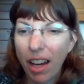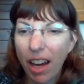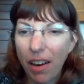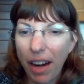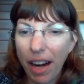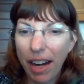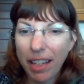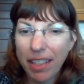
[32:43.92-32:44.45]

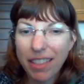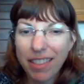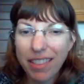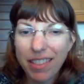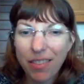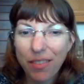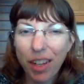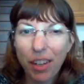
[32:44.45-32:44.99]
All right.
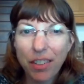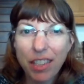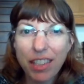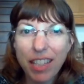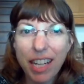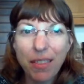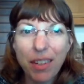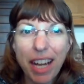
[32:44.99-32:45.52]
Well,
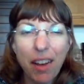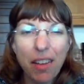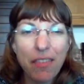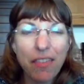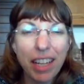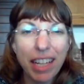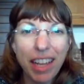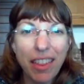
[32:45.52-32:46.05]
does anyone
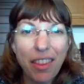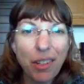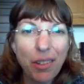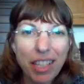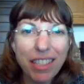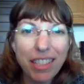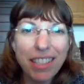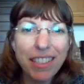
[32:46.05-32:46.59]
have any other
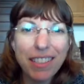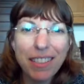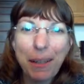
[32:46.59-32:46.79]
questions?